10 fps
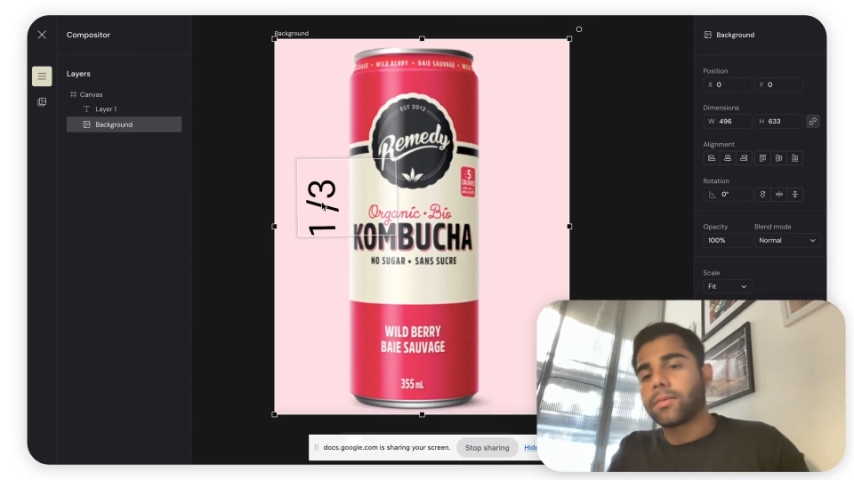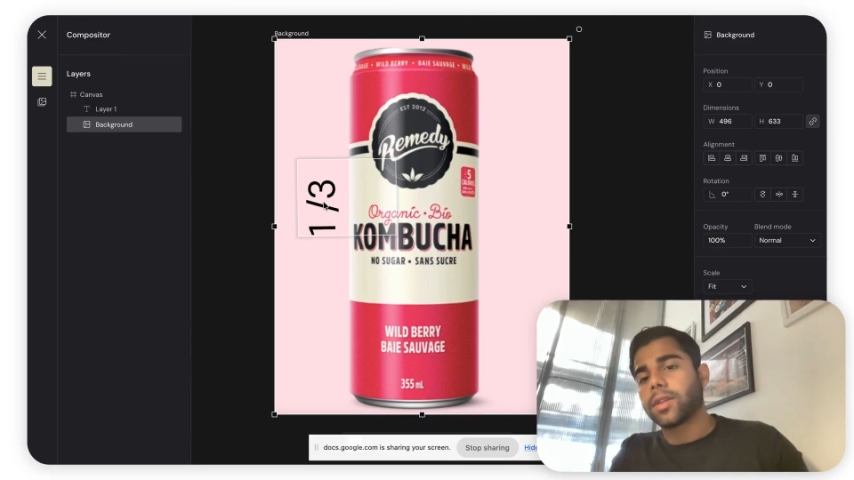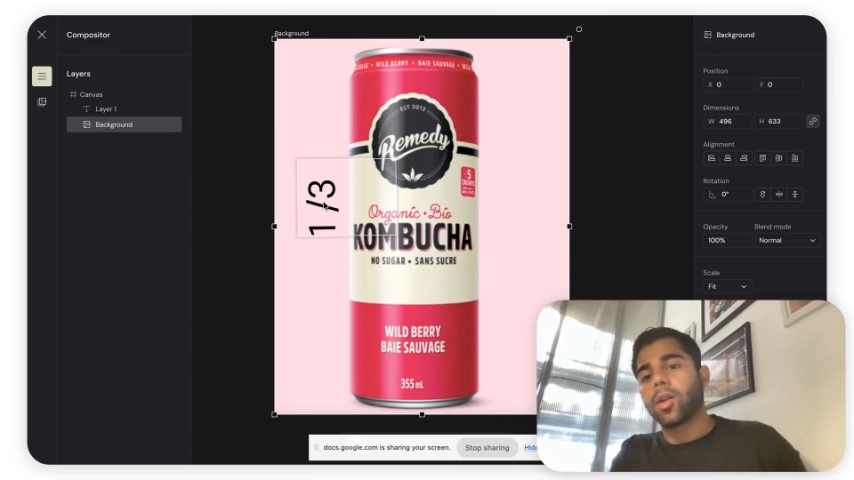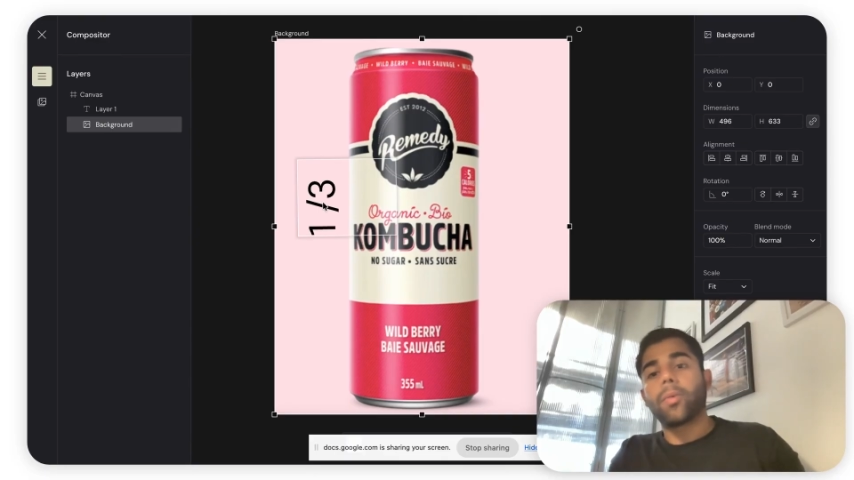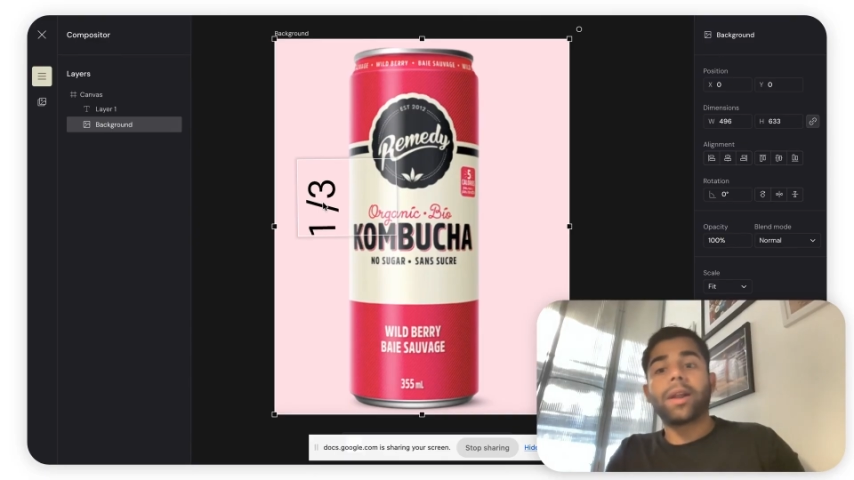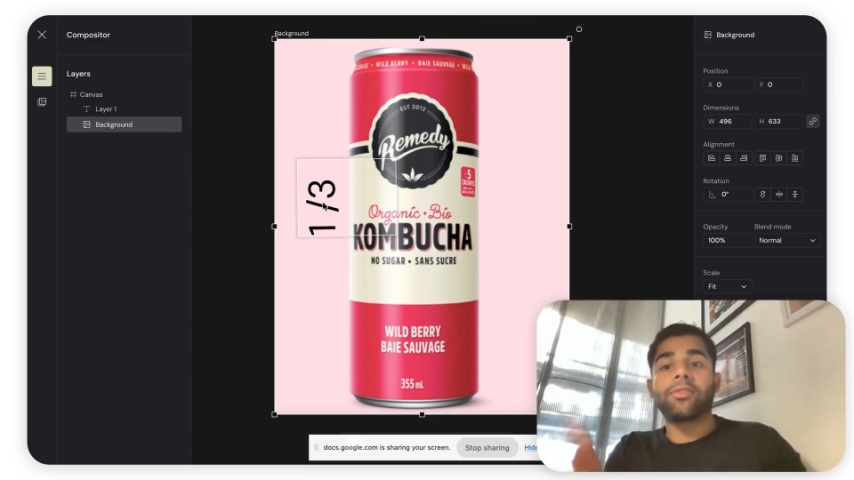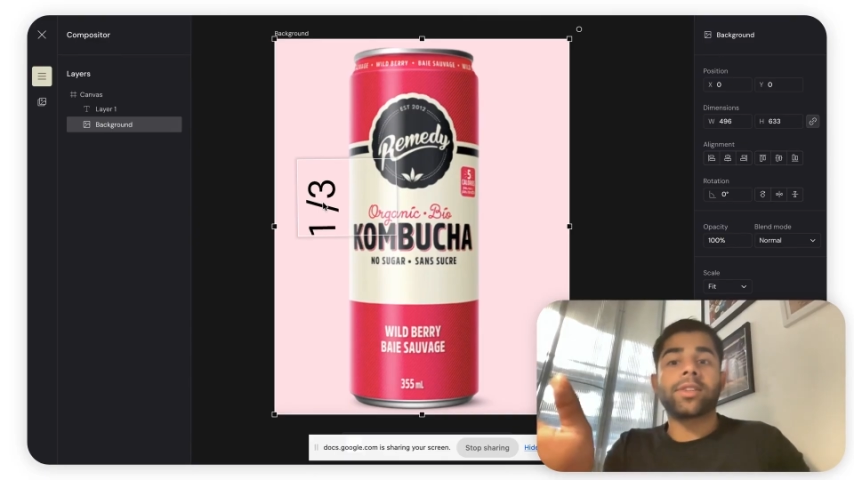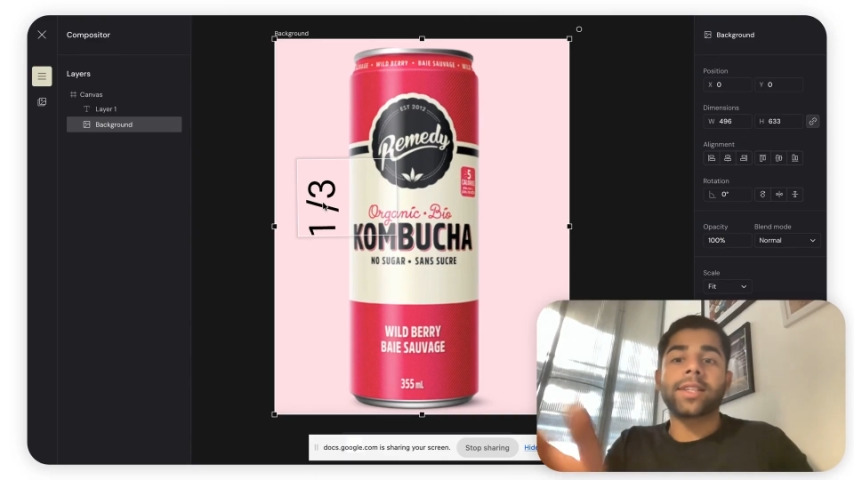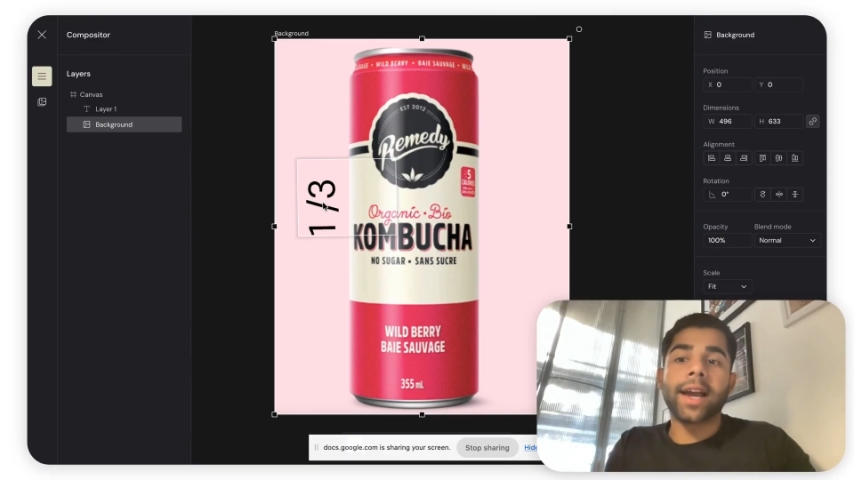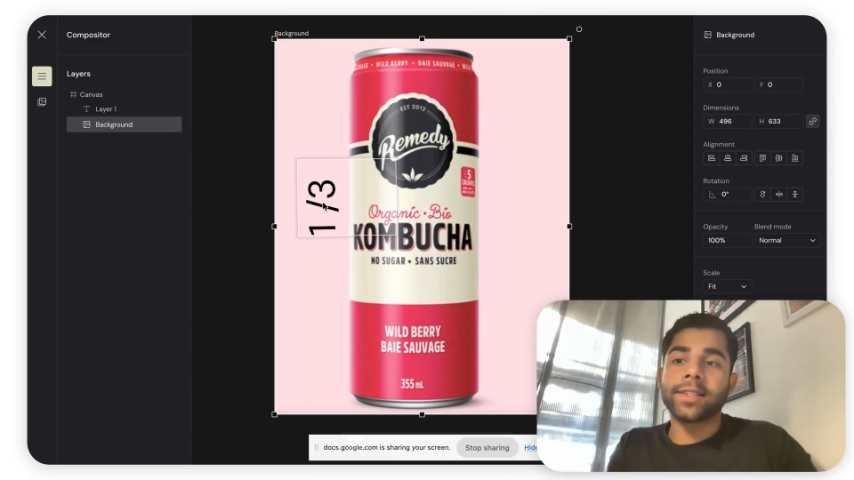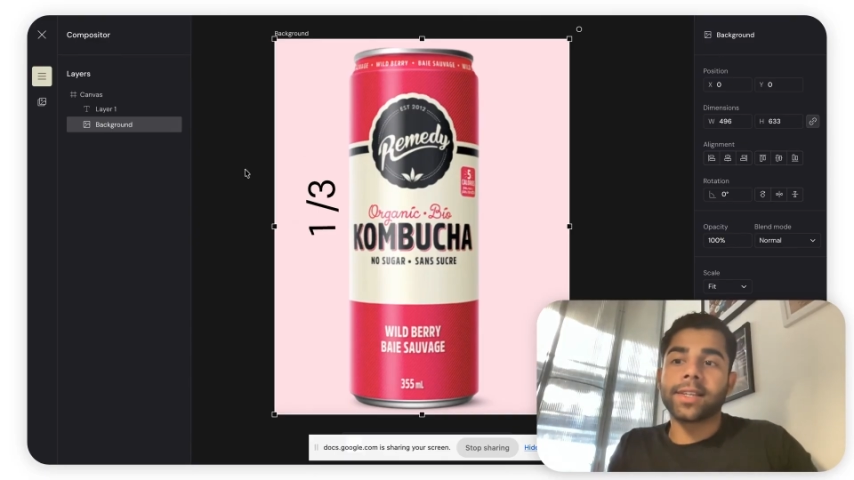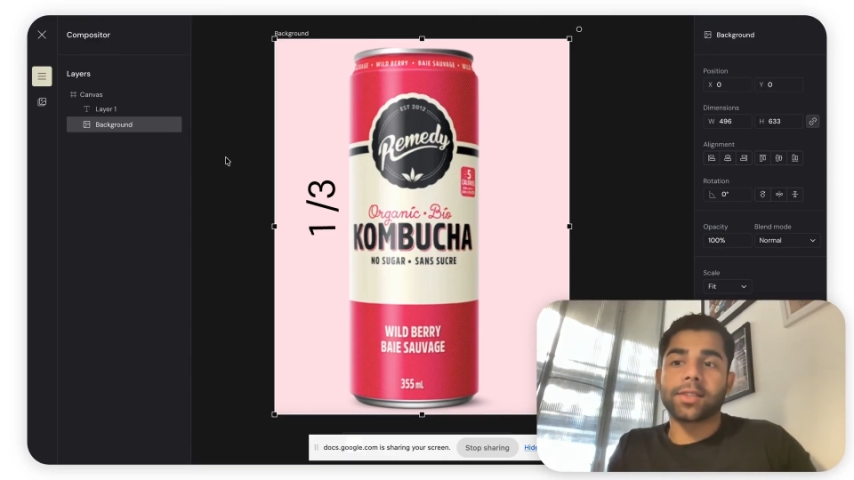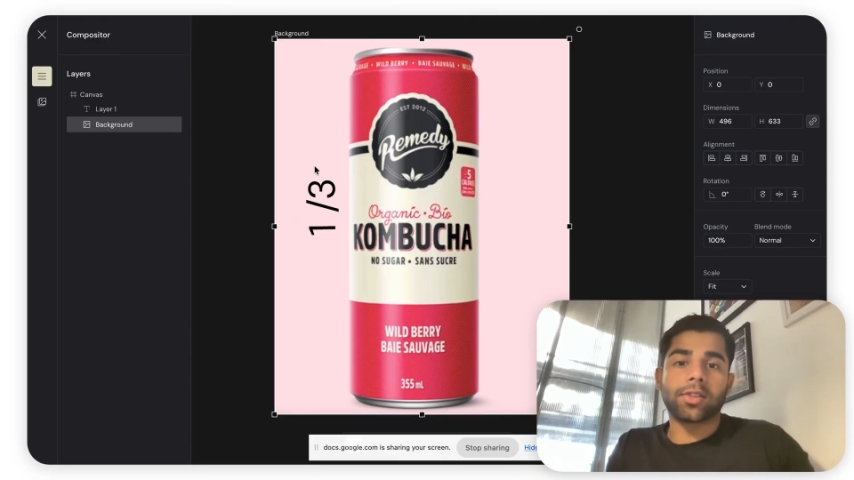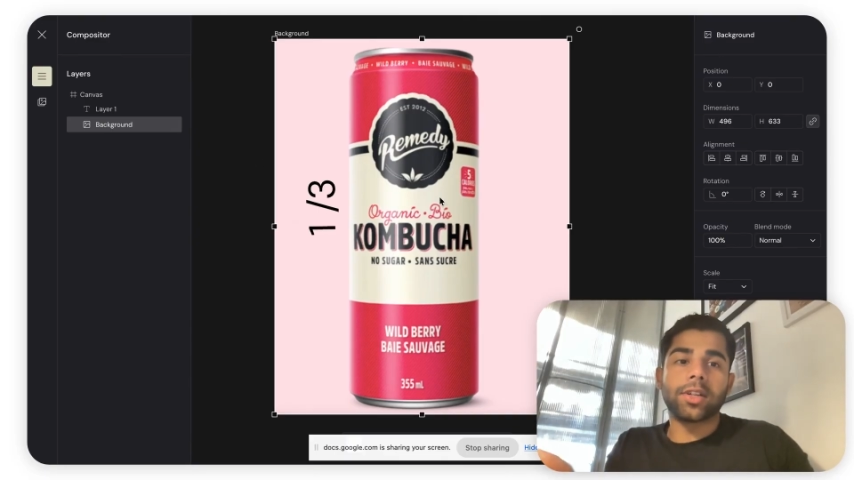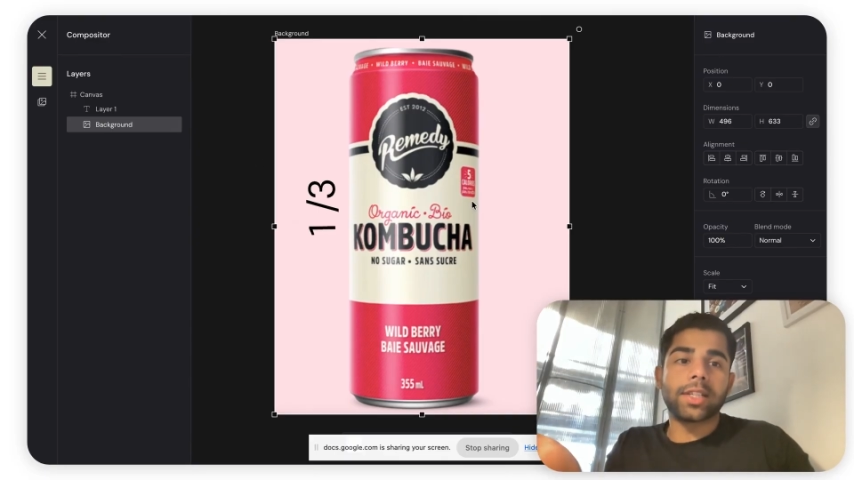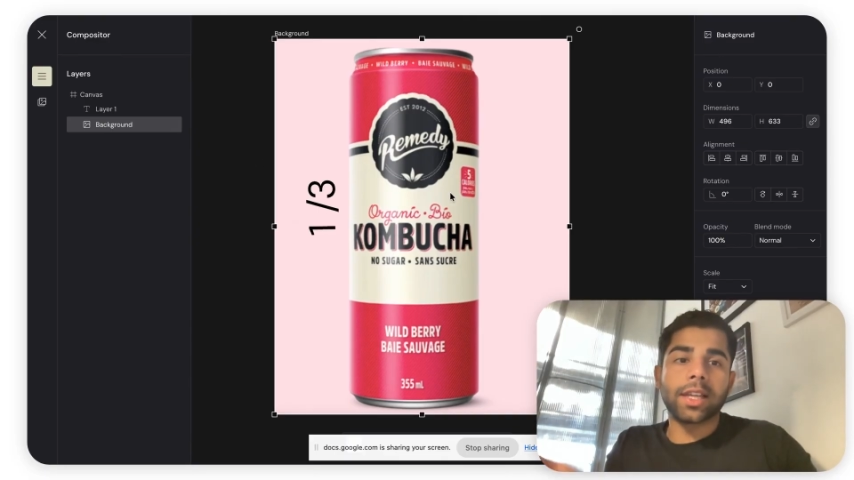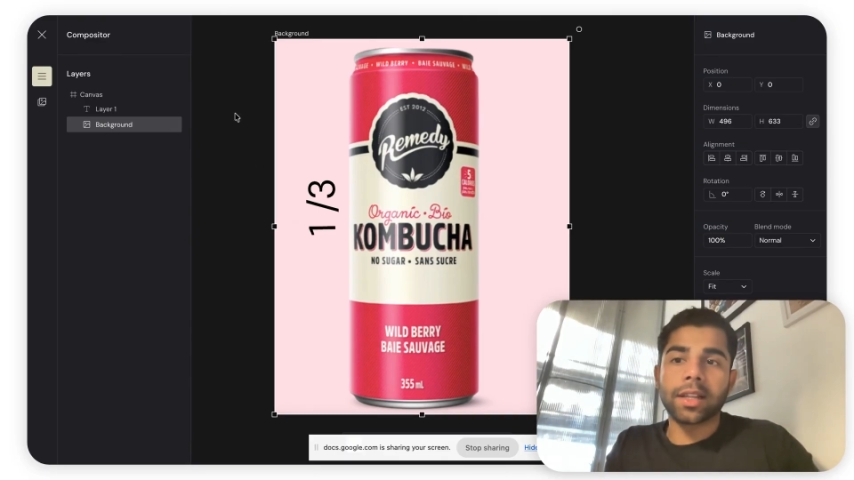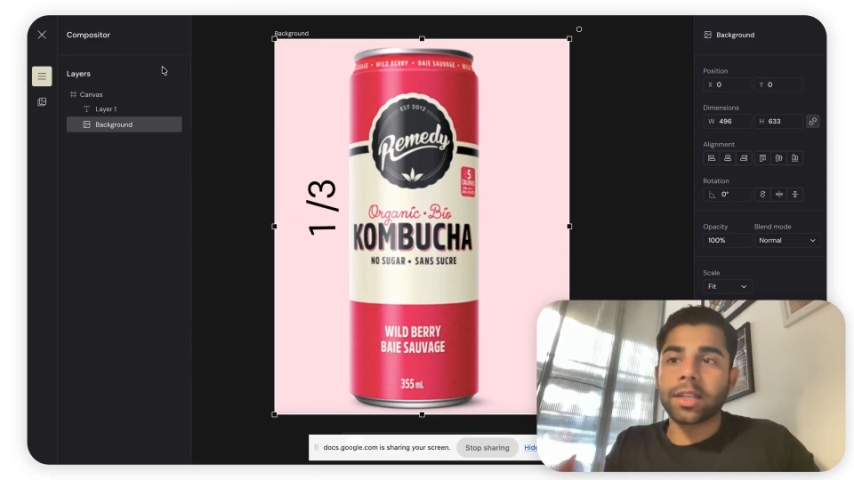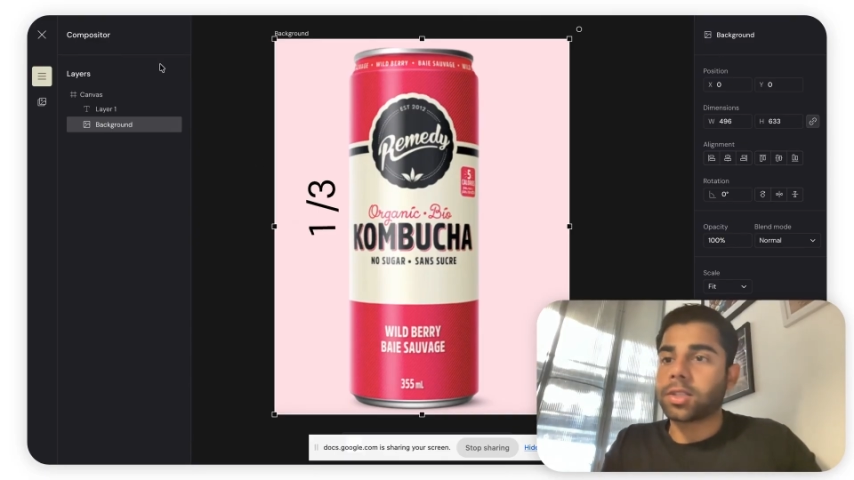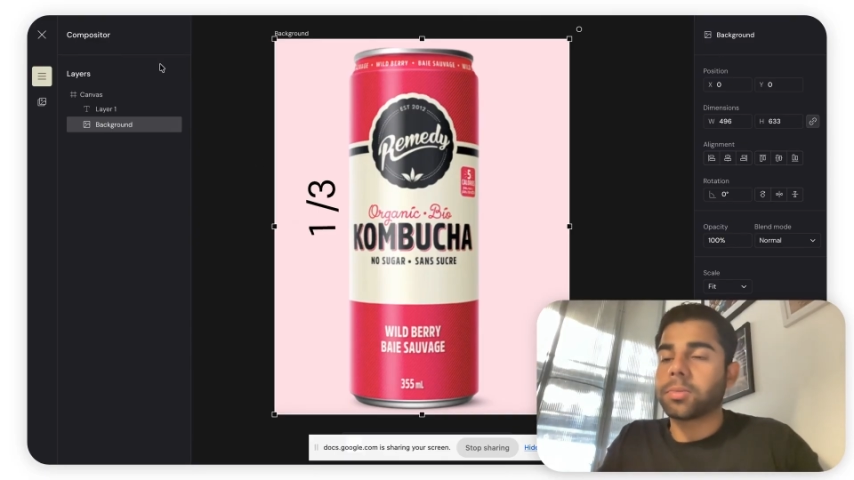whatever the size is,
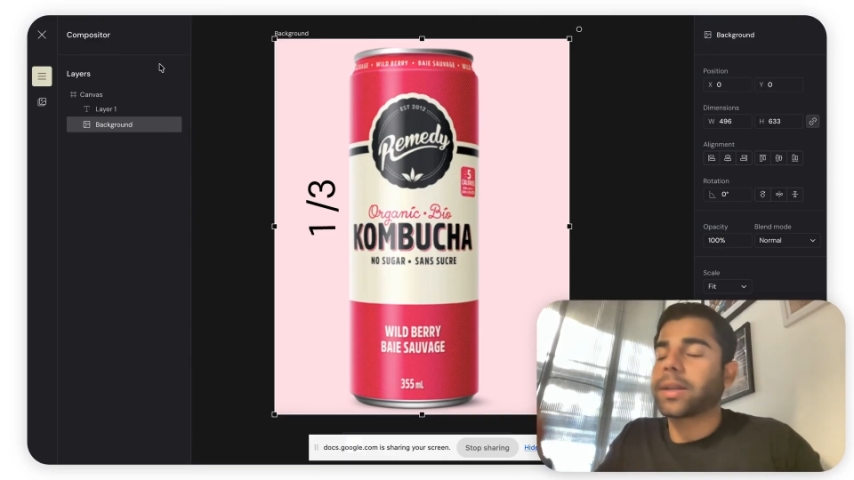13-inch,